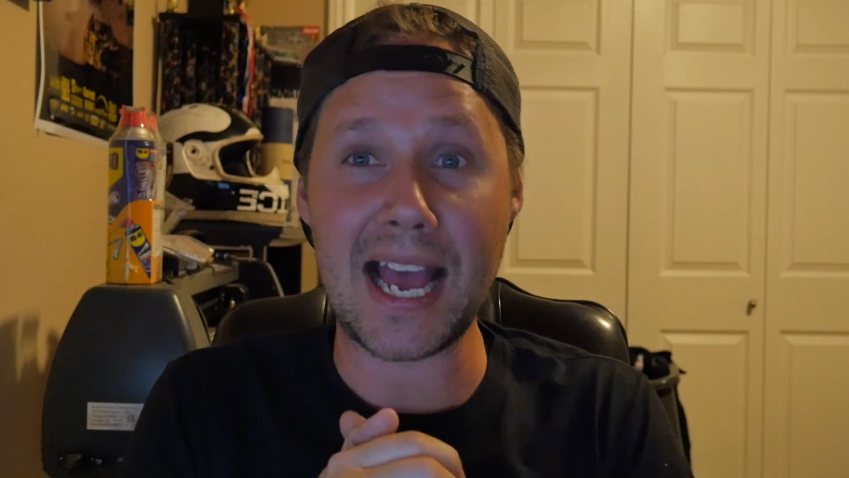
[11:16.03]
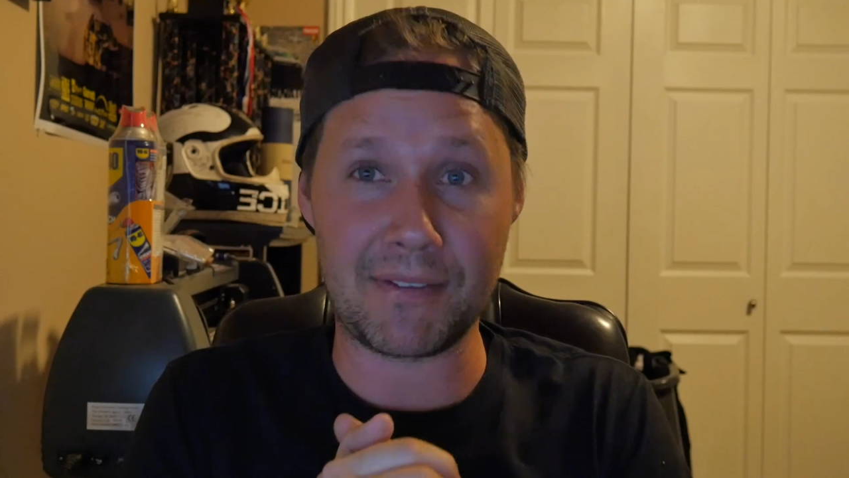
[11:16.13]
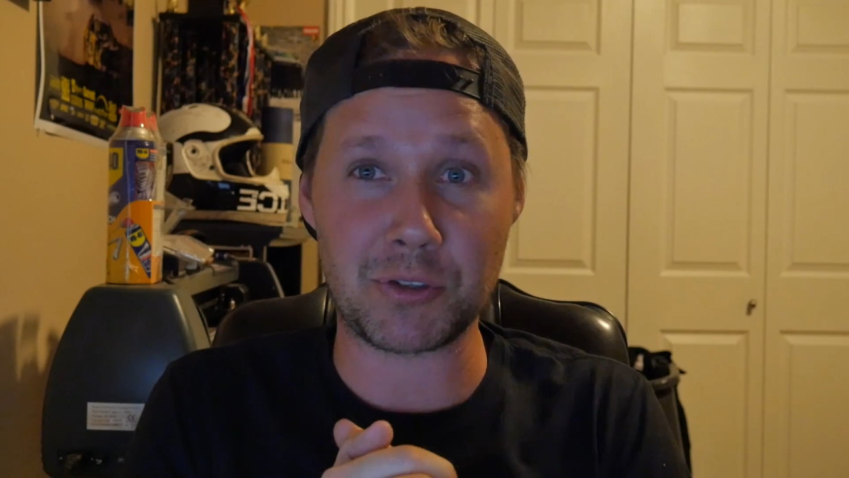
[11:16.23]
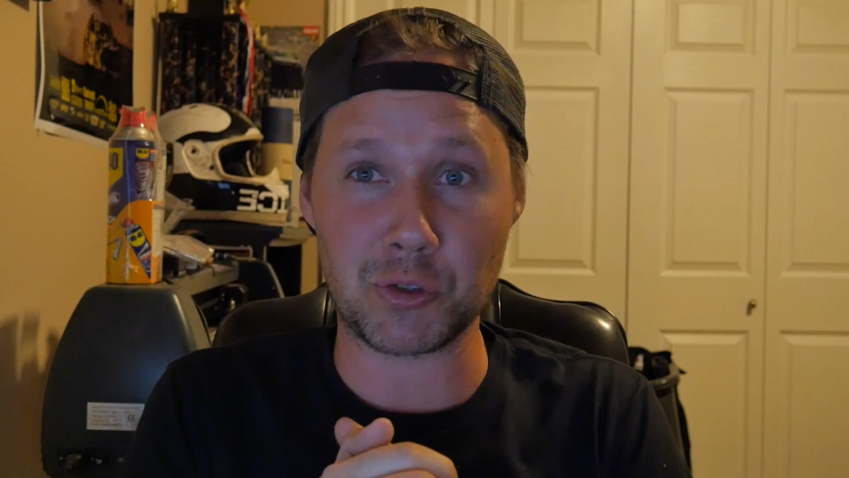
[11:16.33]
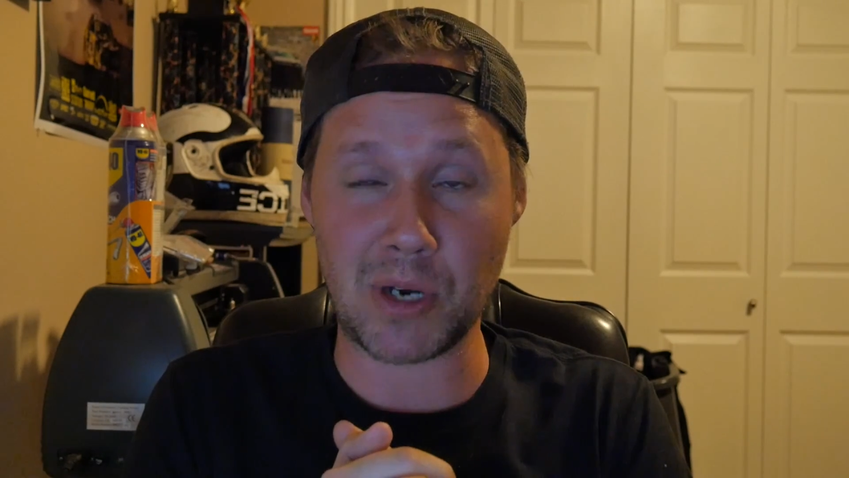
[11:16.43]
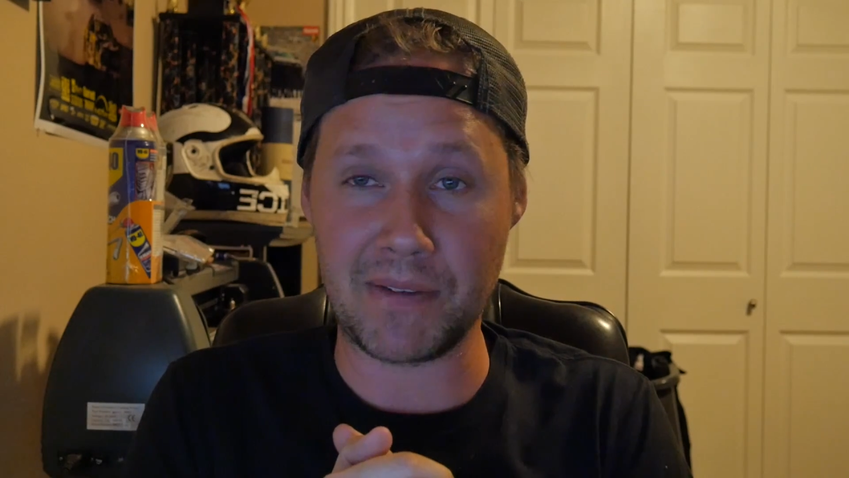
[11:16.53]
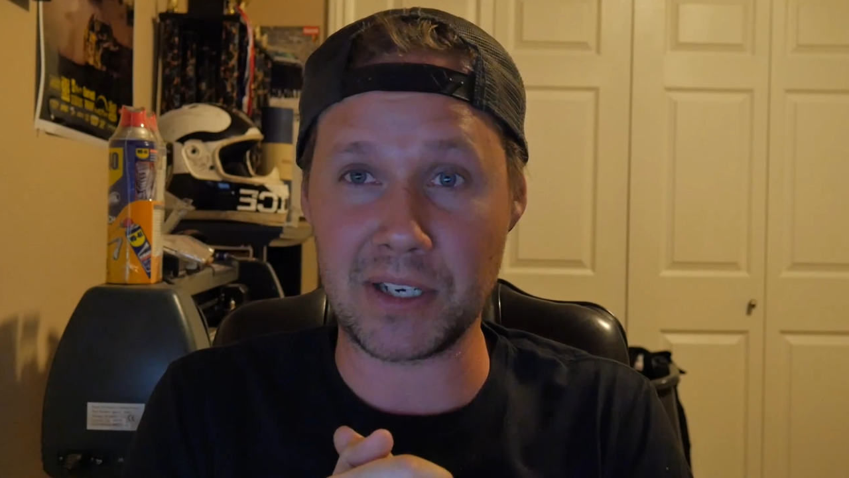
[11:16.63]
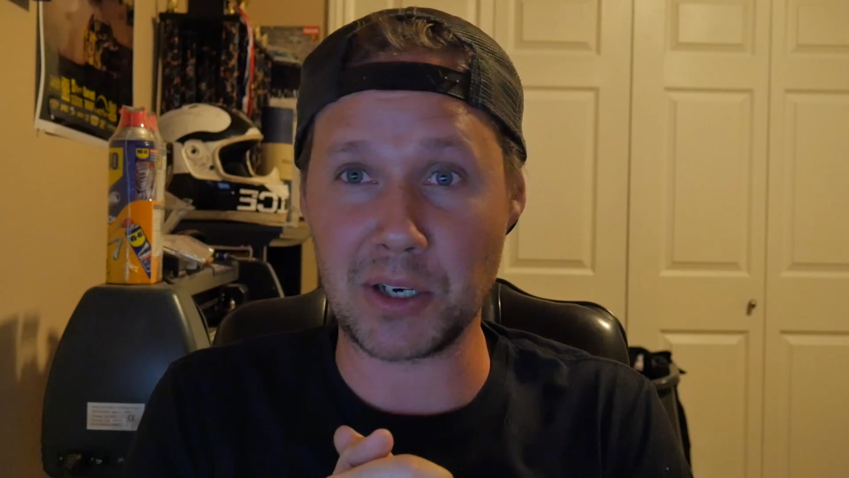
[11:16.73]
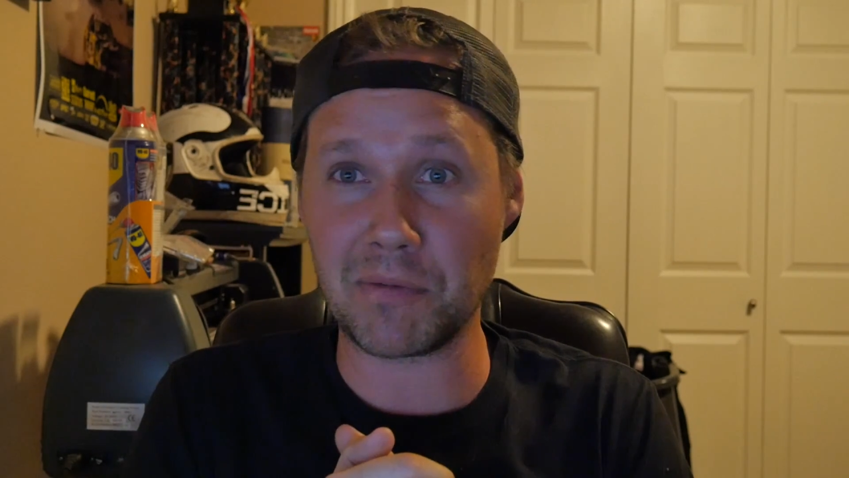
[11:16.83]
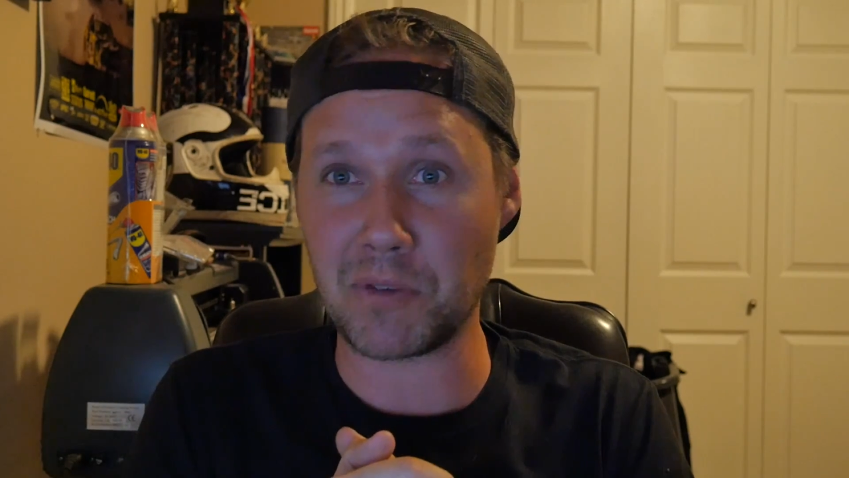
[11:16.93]
after
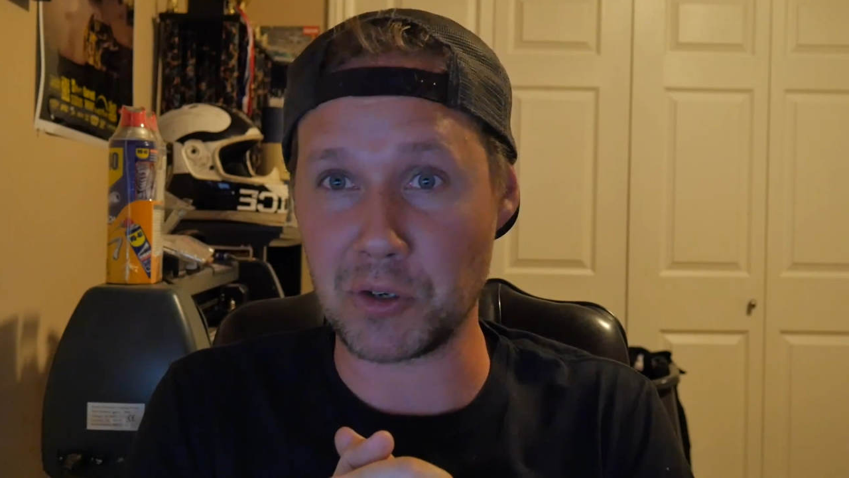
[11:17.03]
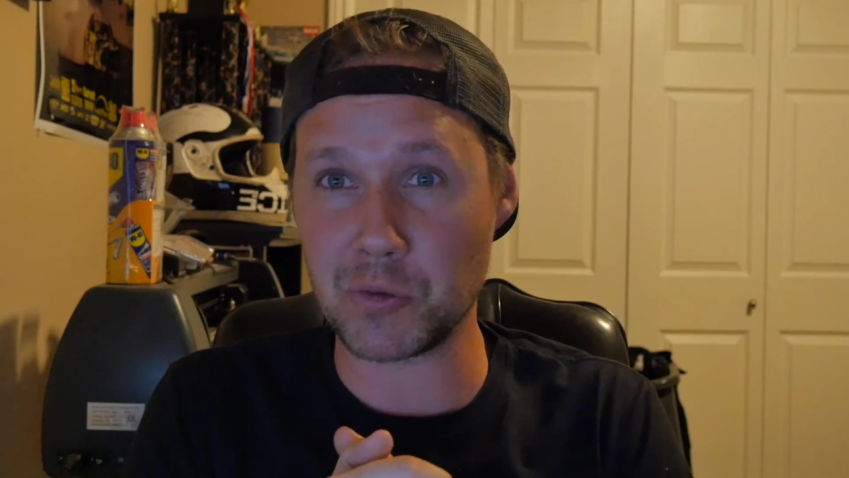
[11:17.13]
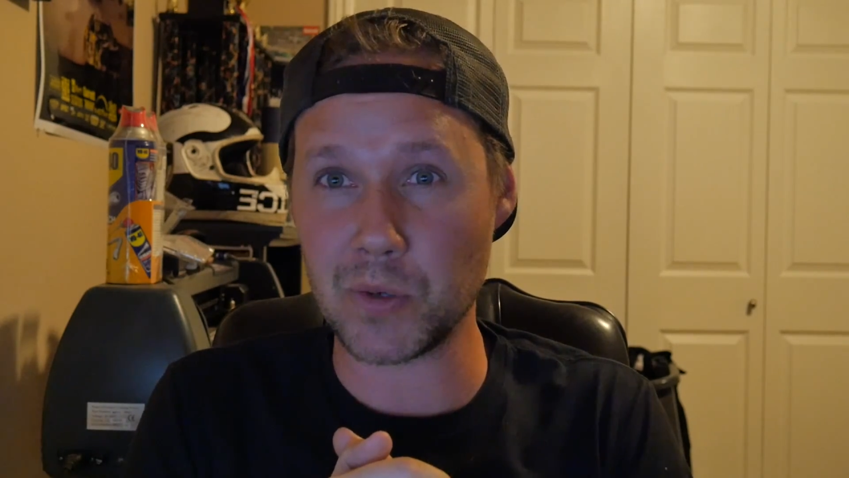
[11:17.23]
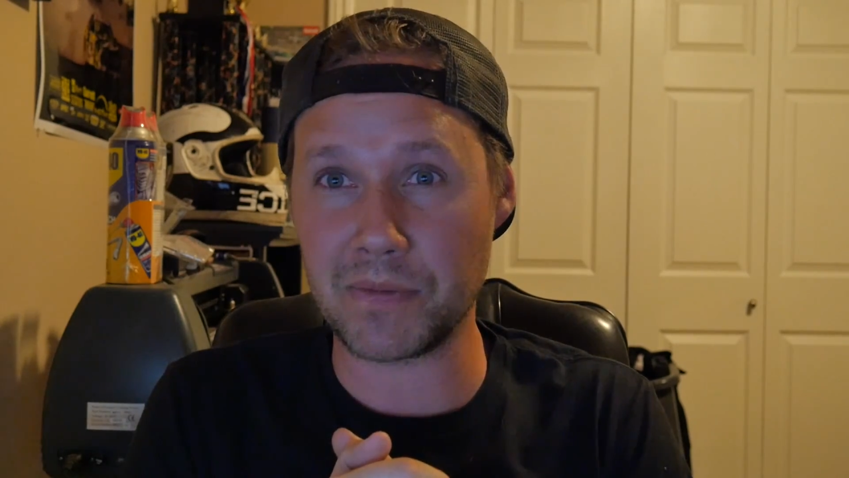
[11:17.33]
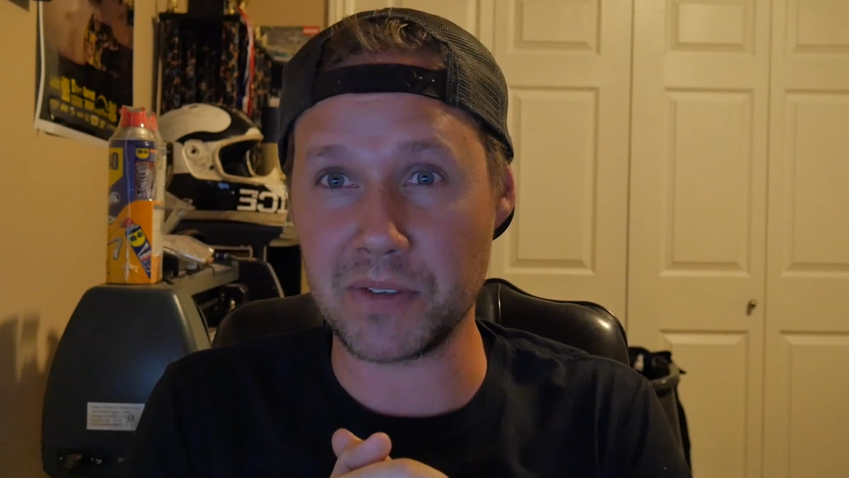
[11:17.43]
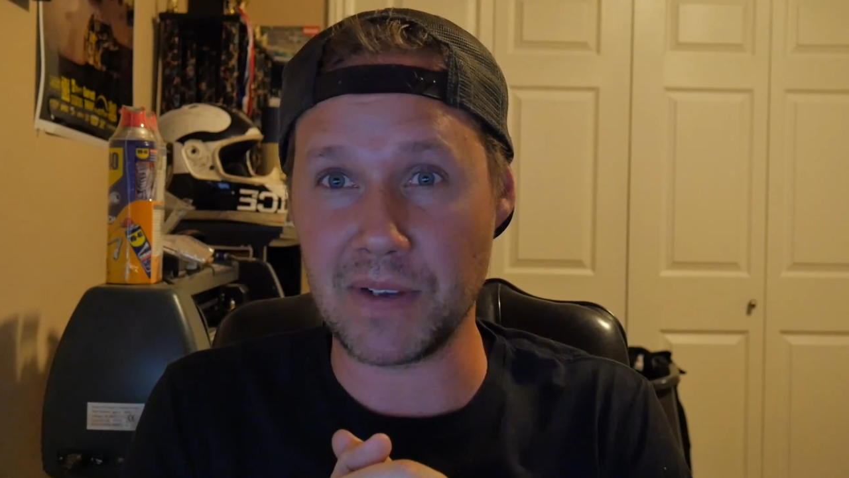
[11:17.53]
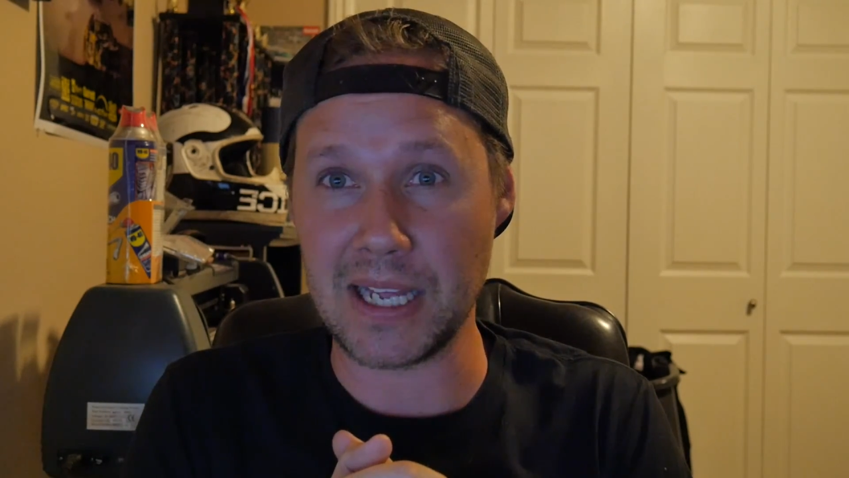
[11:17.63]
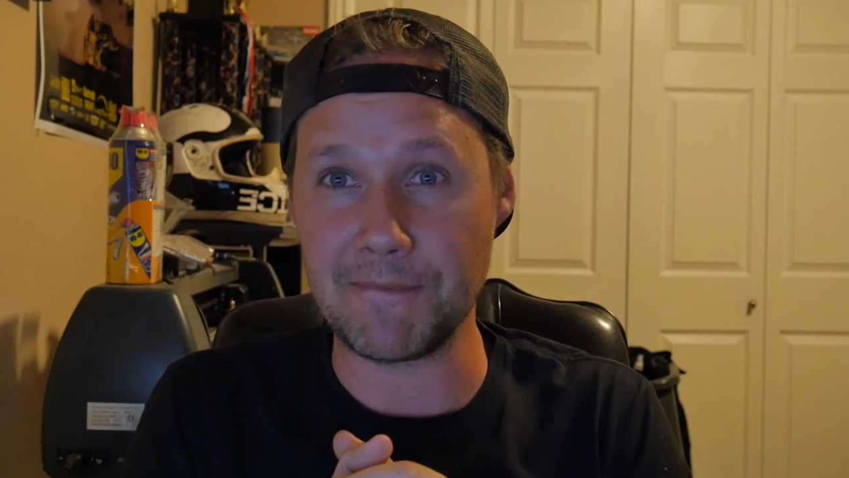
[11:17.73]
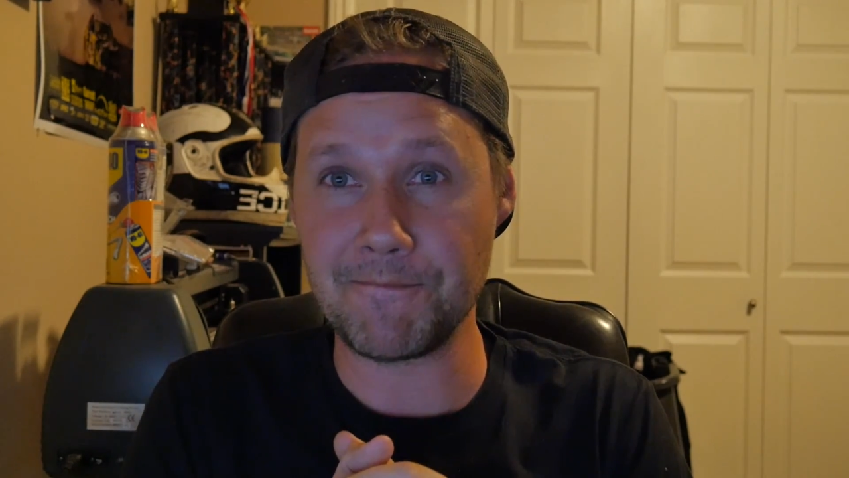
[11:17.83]
driving your first drift event.